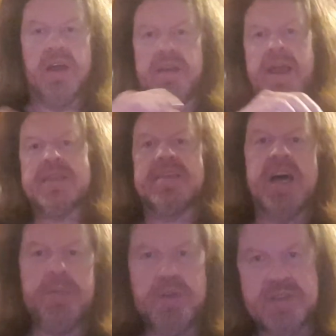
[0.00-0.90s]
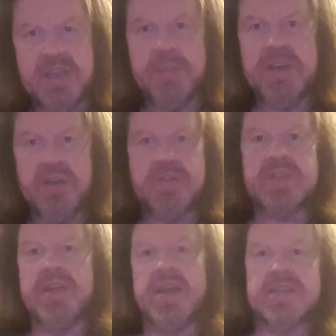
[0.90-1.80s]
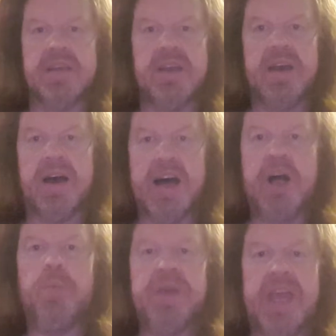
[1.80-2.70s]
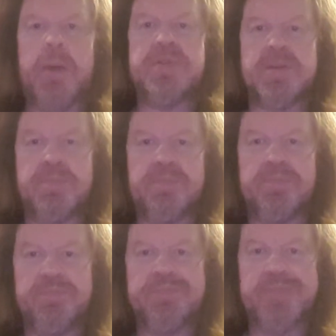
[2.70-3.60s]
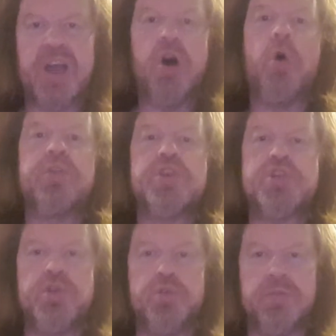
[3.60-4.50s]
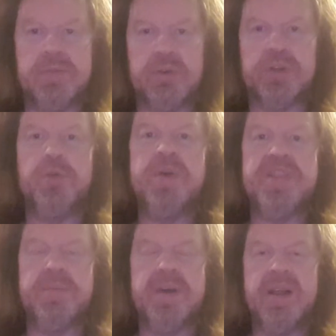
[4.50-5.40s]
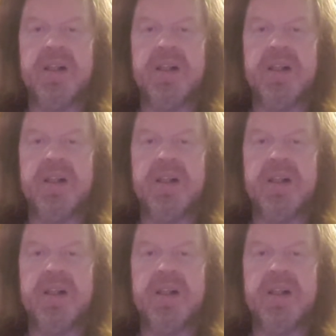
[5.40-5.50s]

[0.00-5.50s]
next time you see me use these, I'll be able to hold a tune or a rhythm